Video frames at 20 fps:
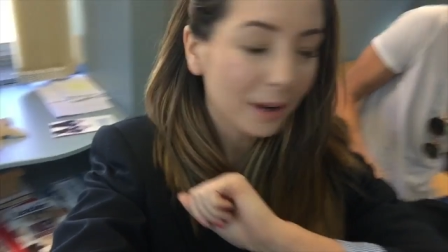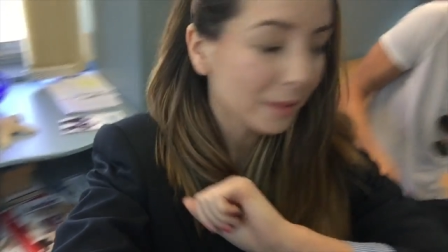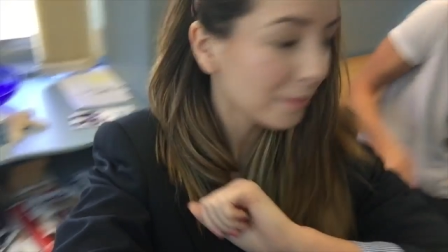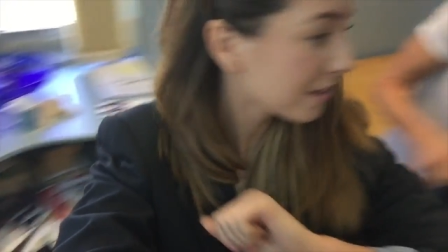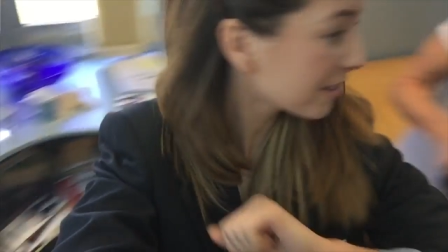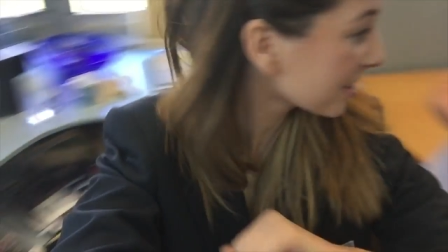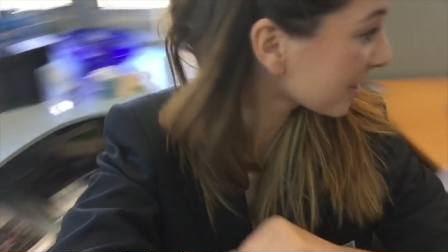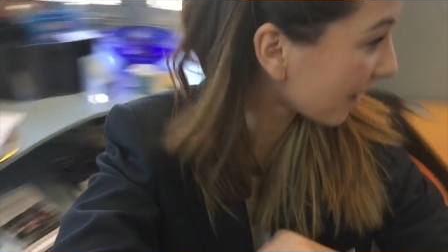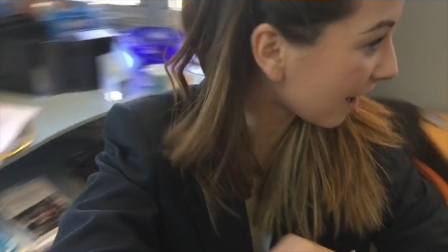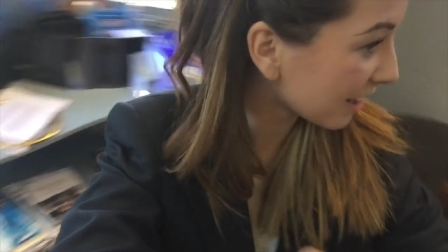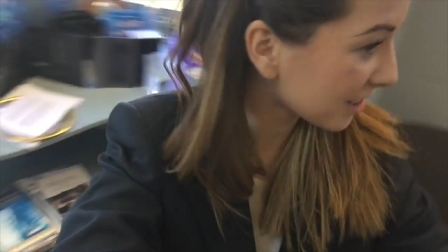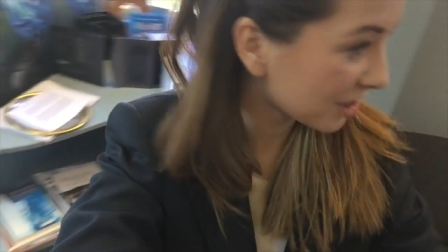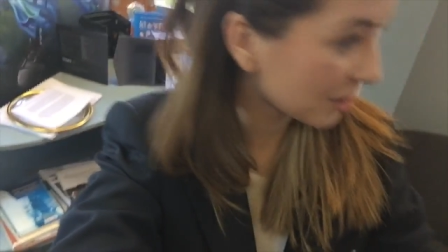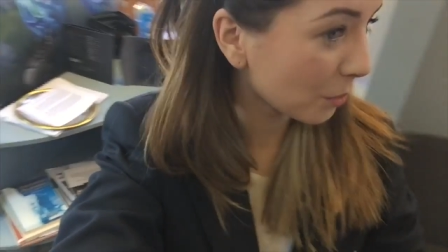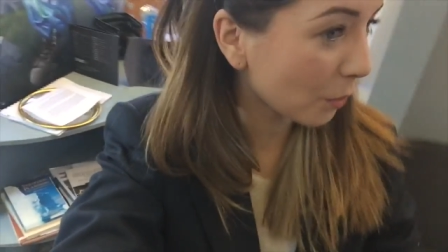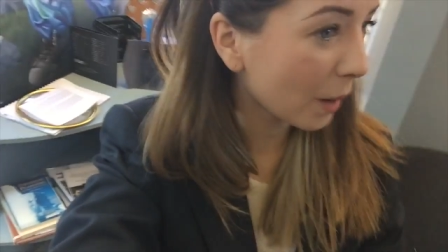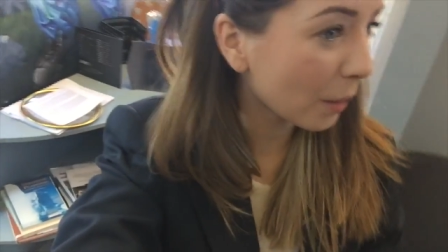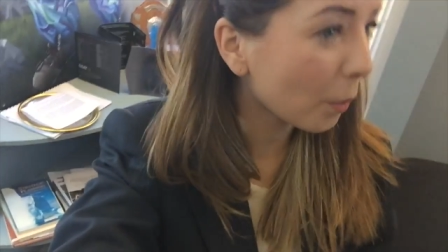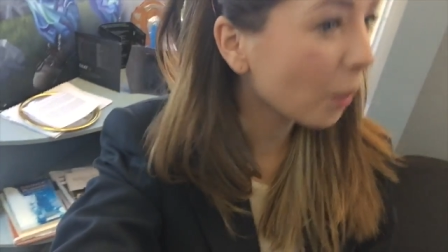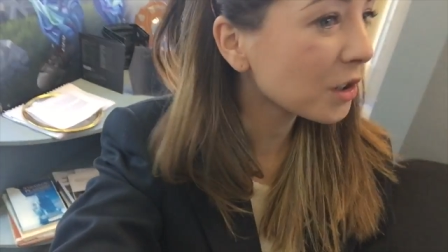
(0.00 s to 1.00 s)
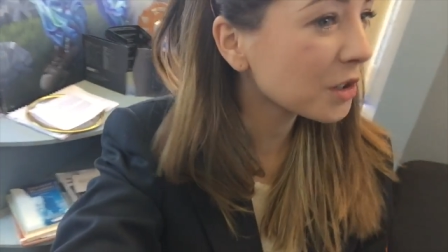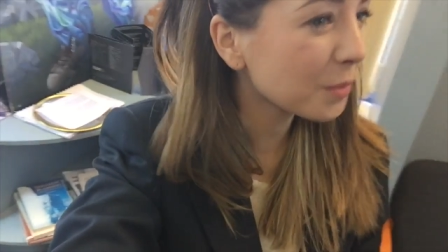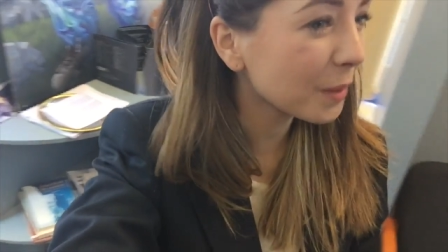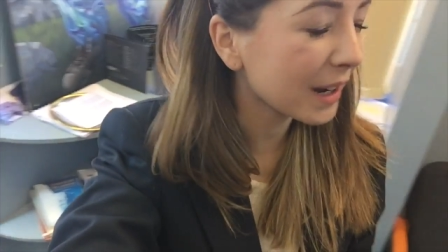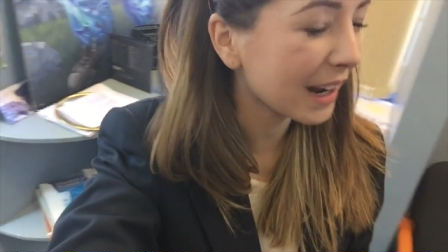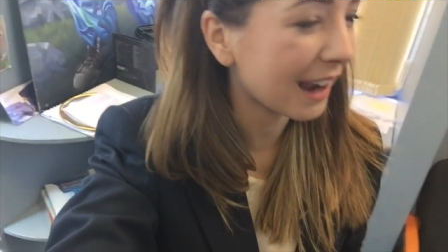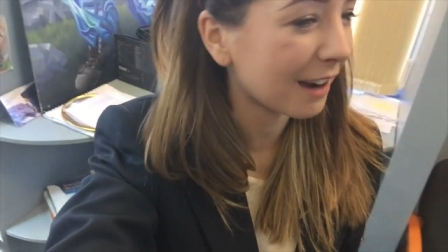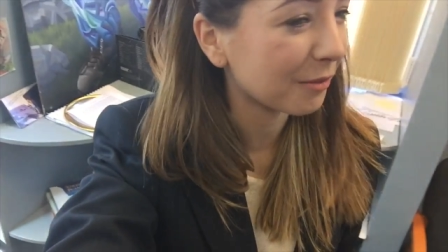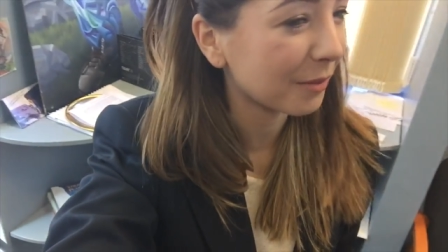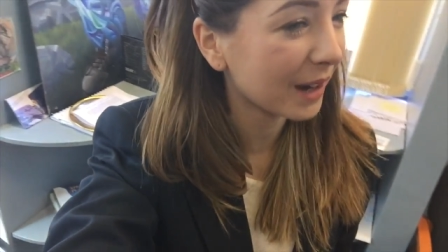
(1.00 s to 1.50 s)
I wish. What did
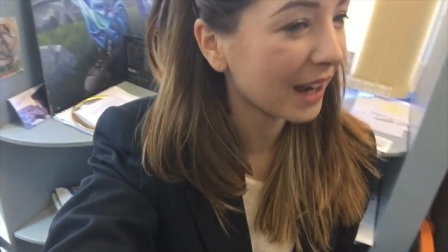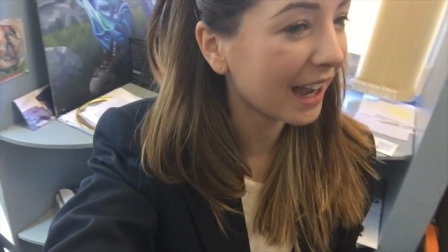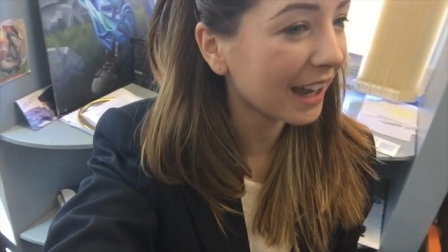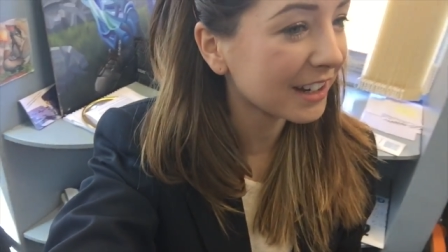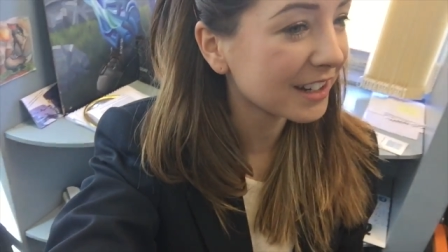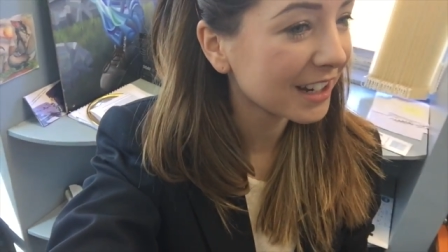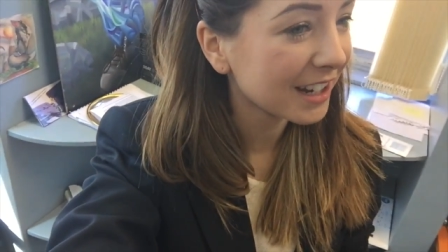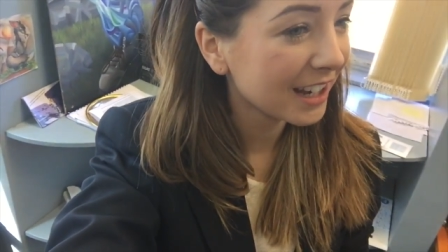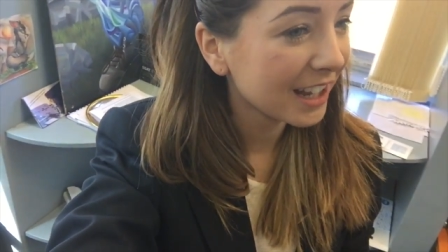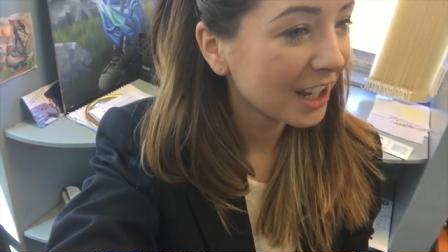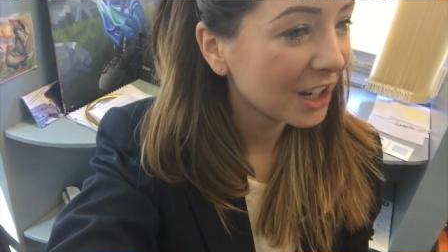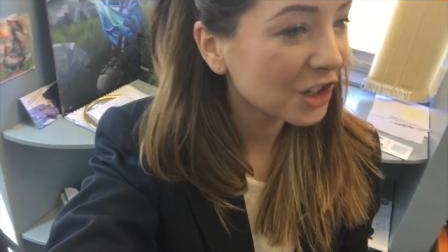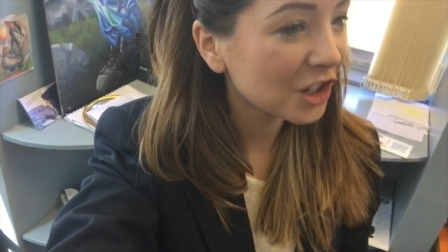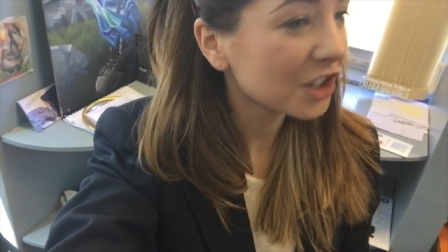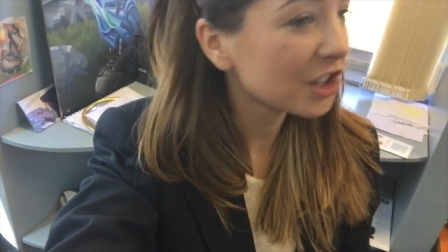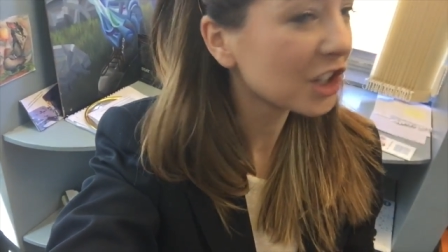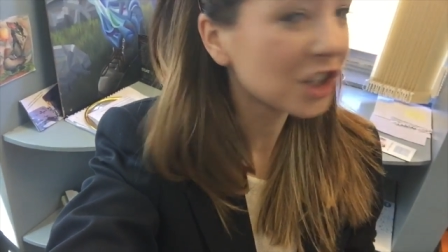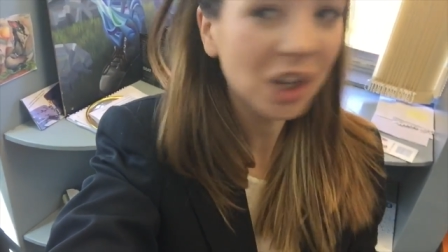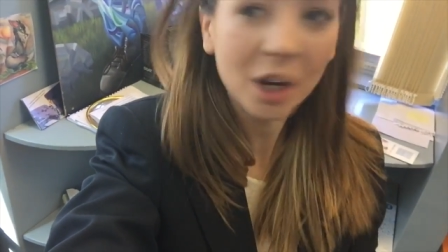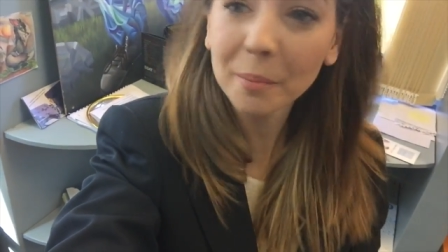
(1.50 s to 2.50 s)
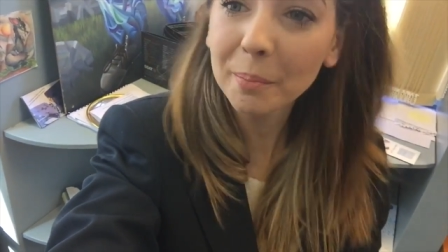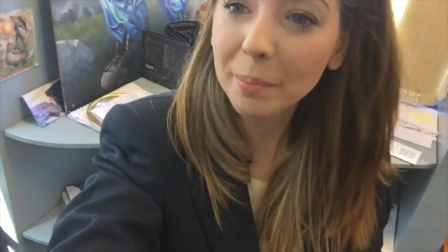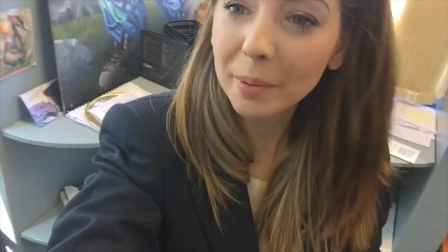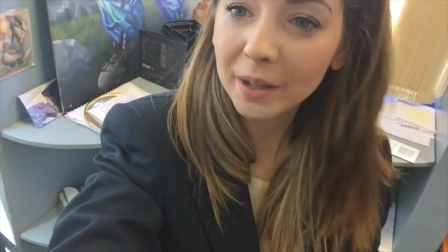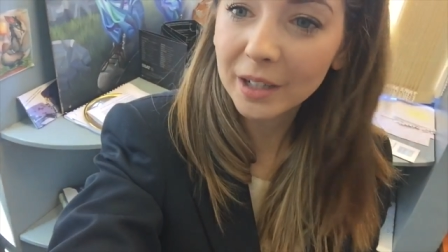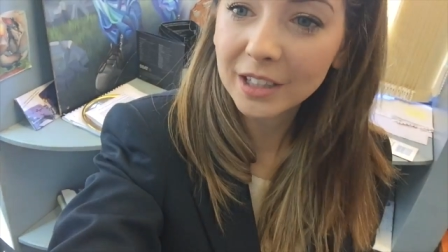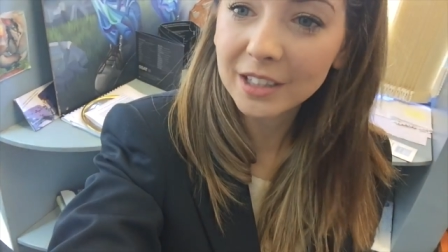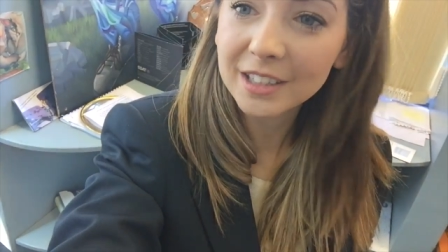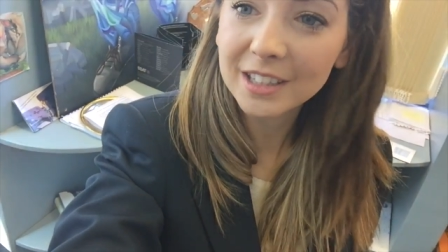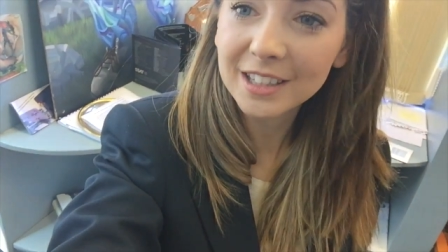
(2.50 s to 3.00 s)
we have? We had just the
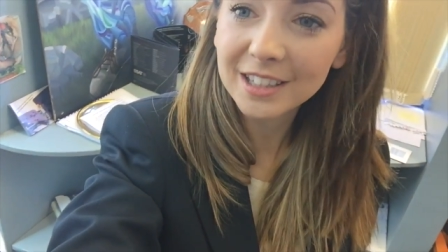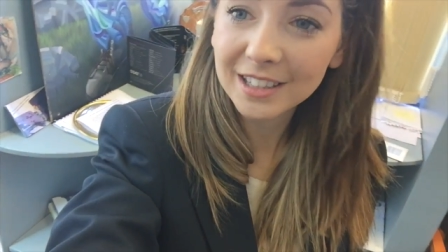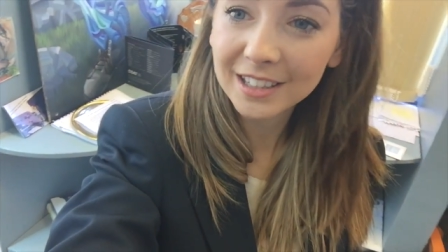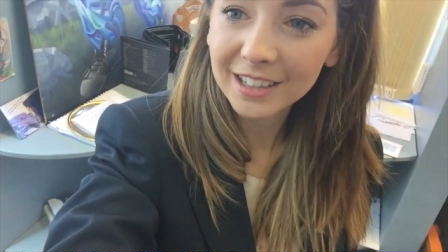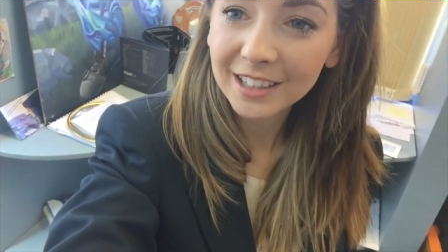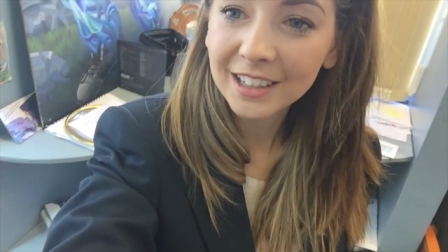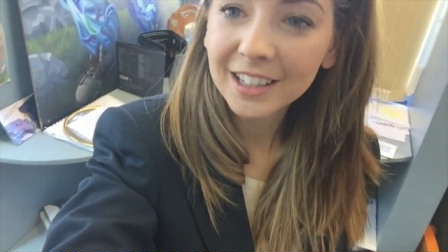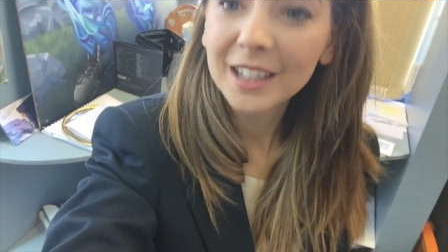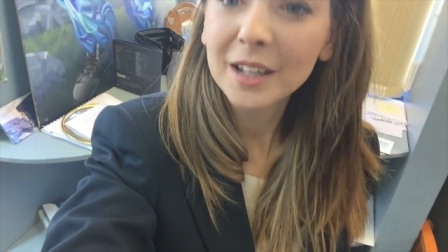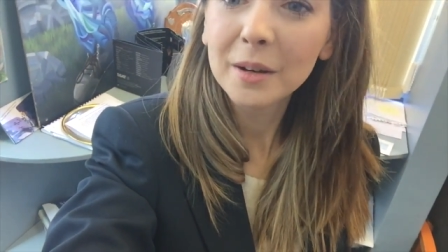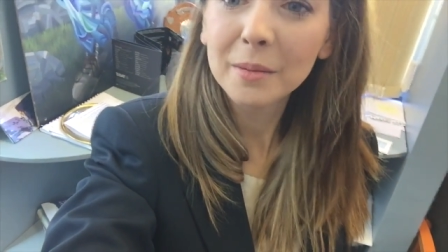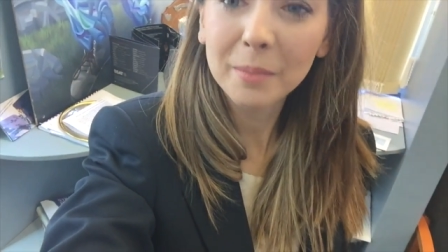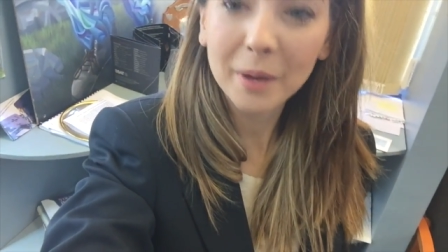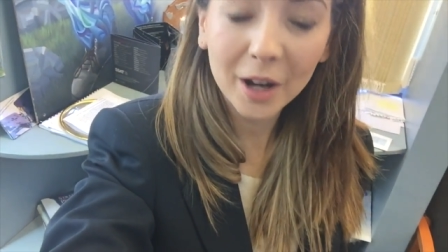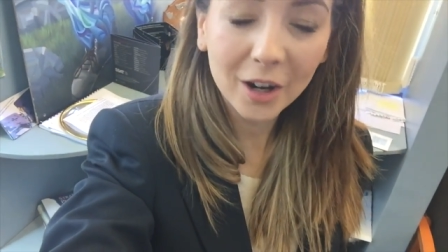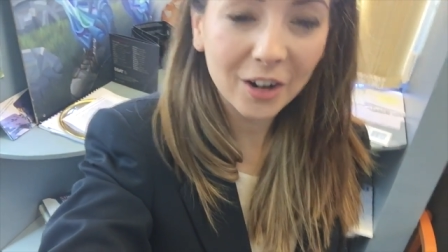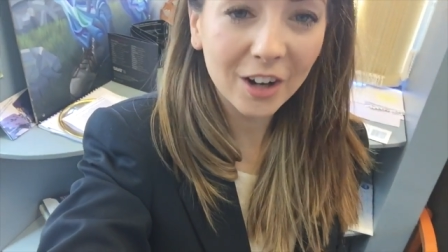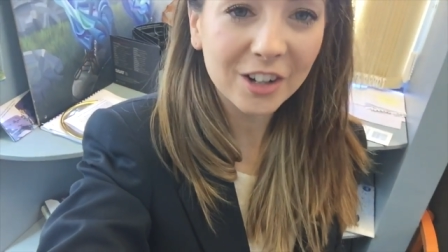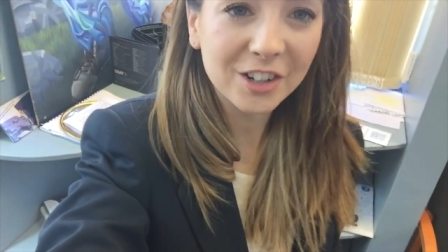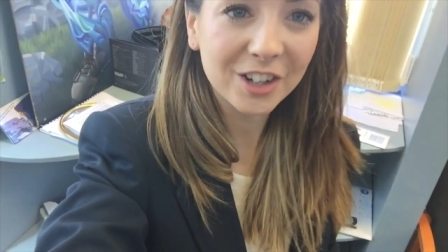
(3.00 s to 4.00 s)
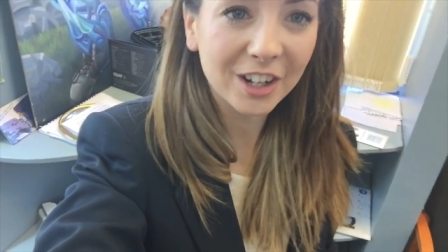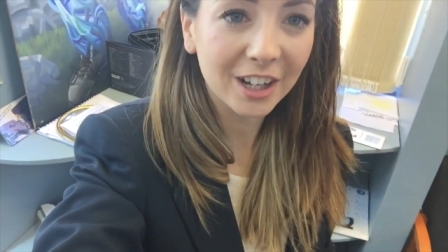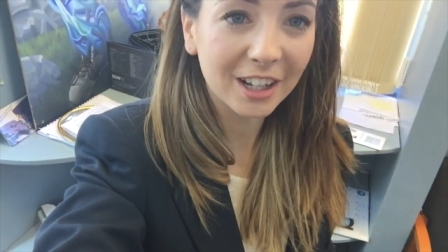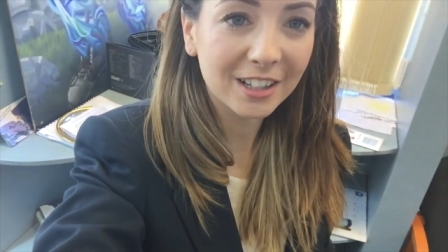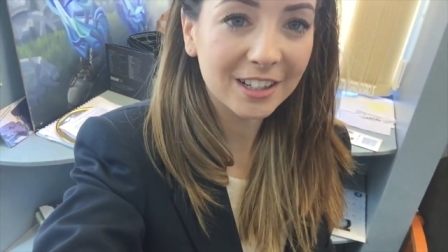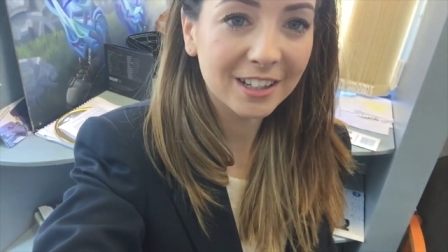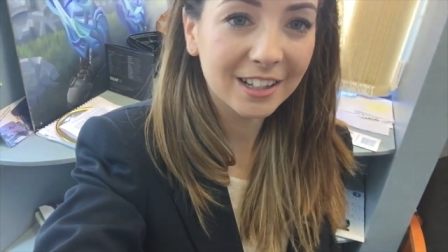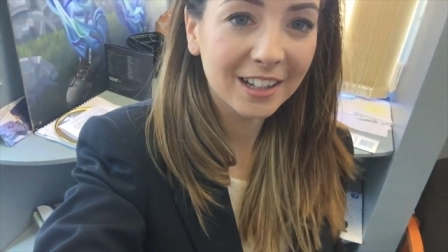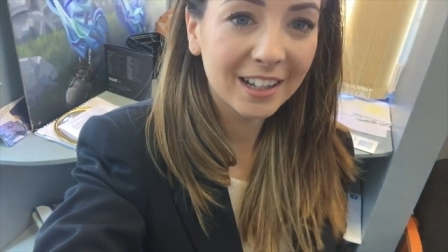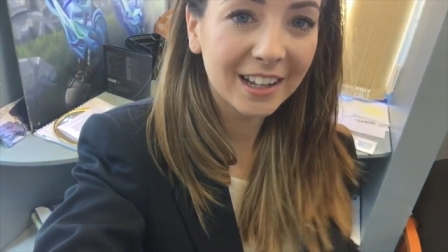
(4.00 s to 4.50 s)
jumpers. Polo shirts. Yeah. Polo
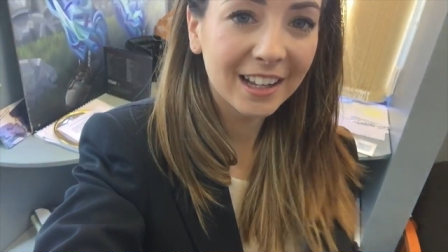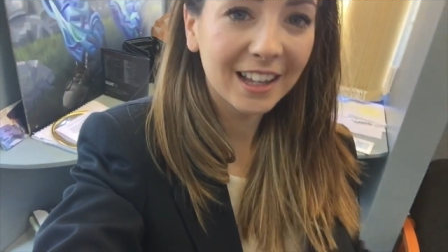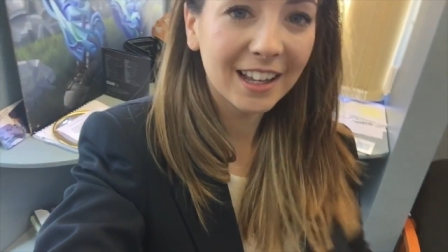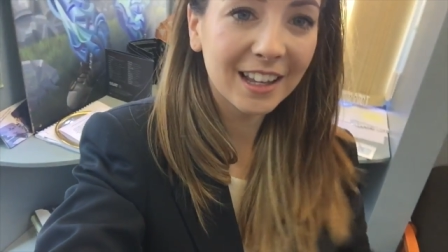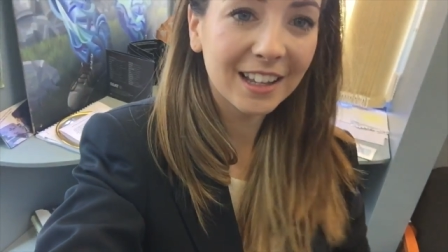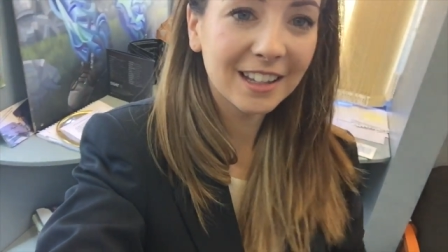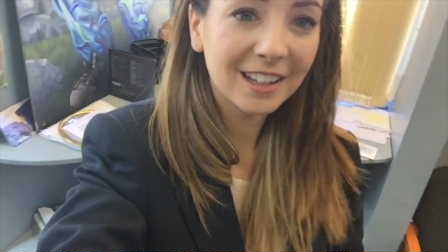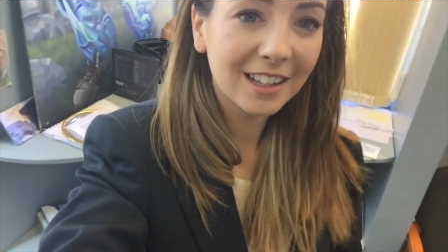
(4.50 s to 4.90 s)
shirts. I remember when they.